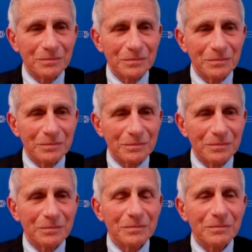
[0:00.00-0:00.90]

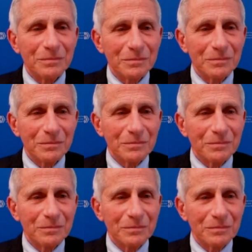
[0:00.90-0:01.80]

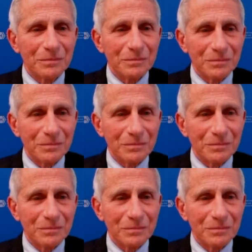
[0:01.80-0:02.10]
No words are spoken by the person on screen.